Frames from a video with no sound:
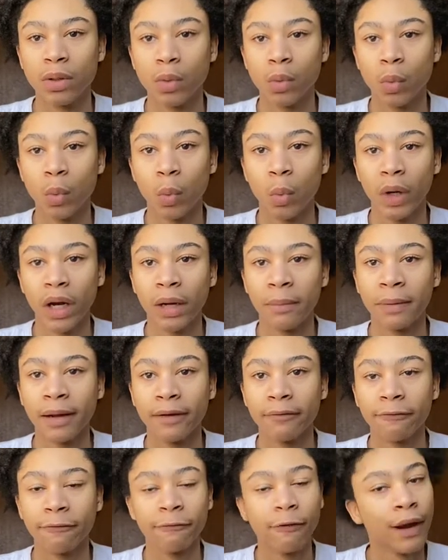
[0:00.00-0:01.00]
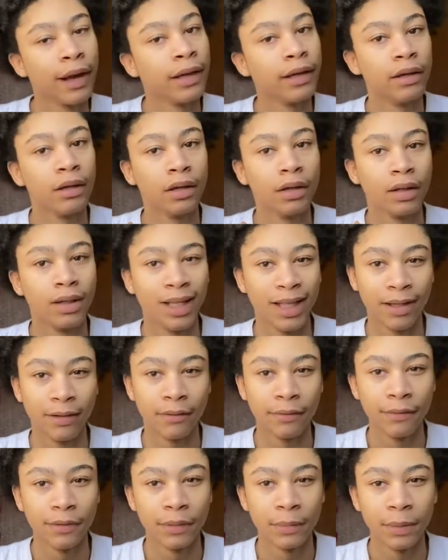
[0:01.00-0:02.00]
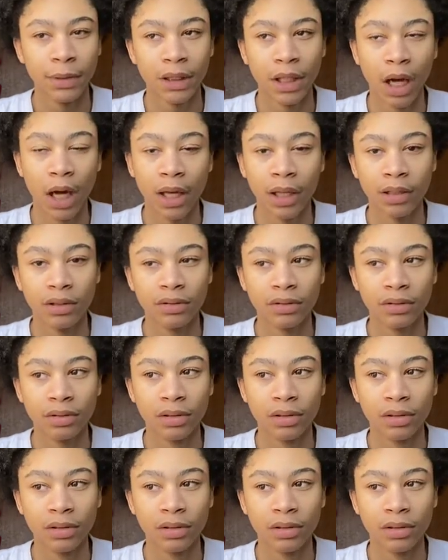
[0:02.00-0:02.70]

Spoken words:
where my friend lives because.